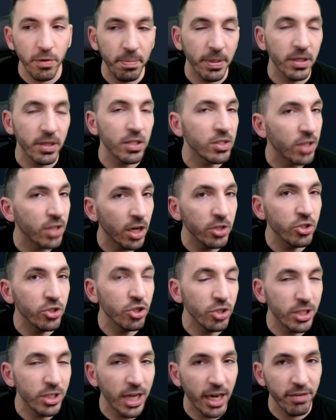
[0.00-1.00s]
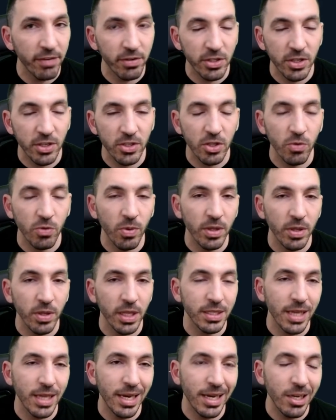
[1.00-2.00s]
but the Dungeon Divers is the one
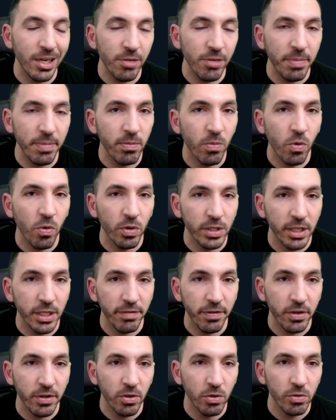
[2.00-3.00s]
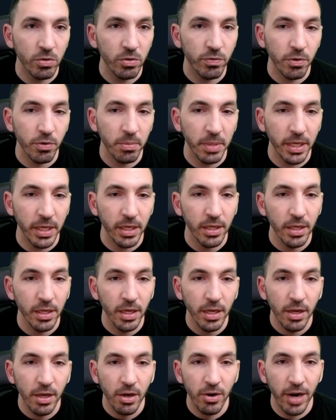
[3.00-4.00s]
that's a little bit more difficult for me
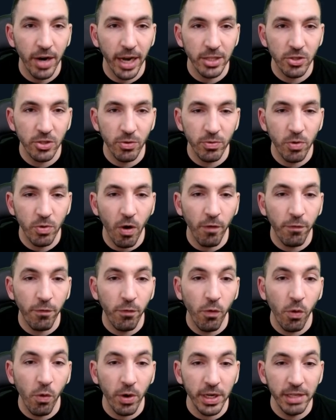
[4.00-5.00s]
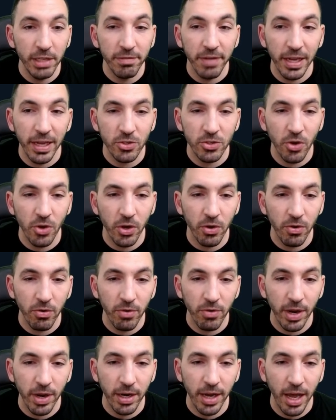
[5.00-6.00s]
right so we've got four events going on
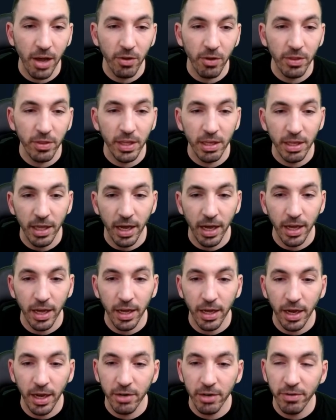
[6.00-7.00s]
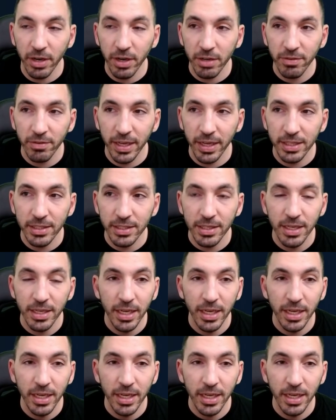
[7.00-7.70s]
right now the uh, artifact event